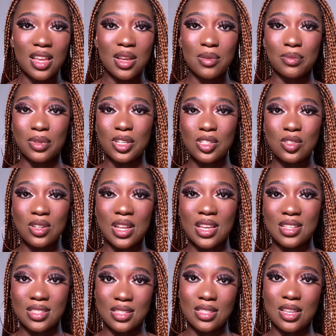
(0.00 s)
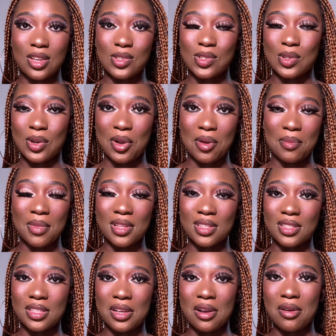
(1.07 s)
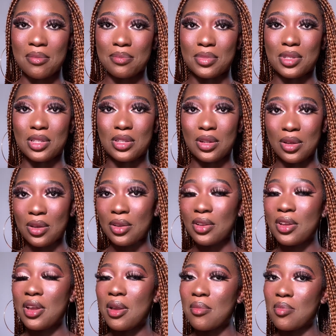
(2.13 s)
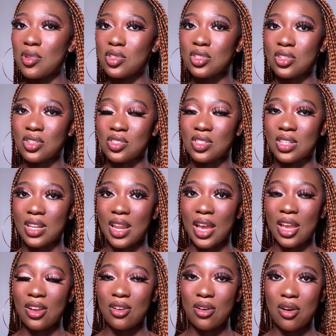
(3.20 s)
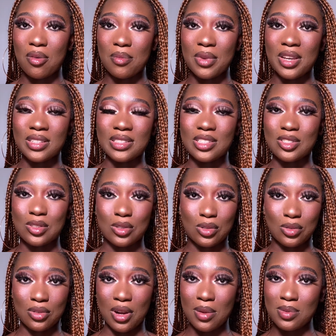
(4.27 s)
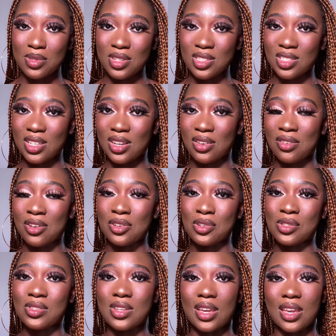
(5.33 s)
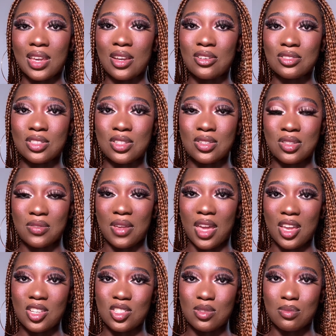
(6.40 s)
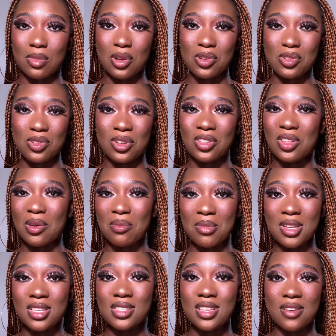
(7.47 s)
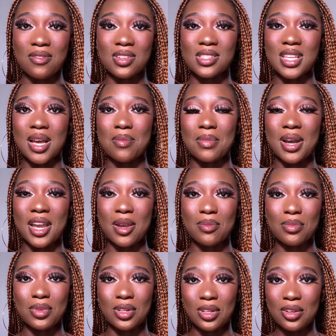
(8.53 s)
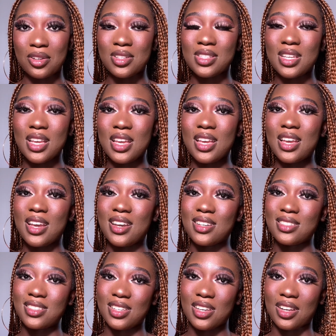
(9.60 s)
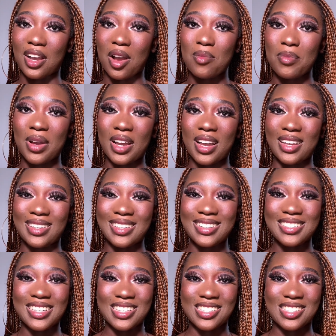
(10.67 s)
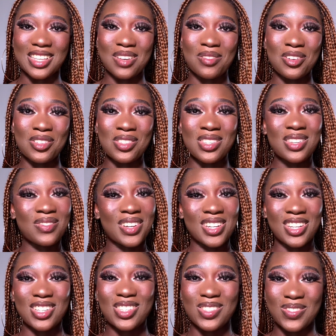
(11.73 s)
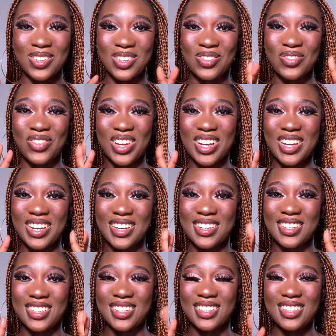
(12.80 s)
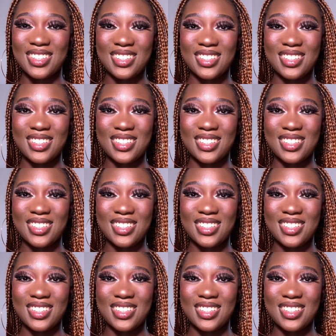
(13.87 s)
please don't hesitate to comment down below. Be sure that you like, comment, subscribe to the channel, and also hit on the notification bell so you don't miss every time I upload. And yeah, come back again next time. I'll see you in my next one. Bye.